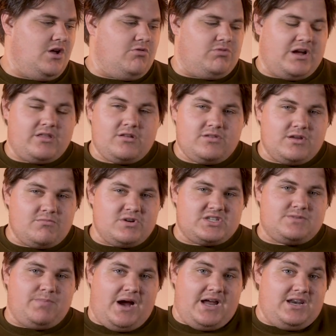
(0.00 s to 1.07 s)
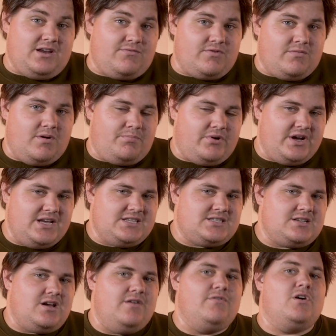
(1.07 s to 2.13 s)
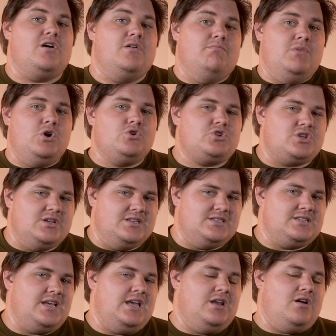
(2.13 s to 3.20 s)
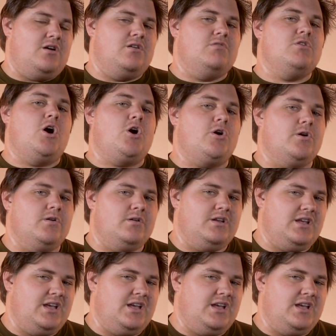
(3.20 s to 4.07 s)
Rather than responding from a place of our emotions and our hurt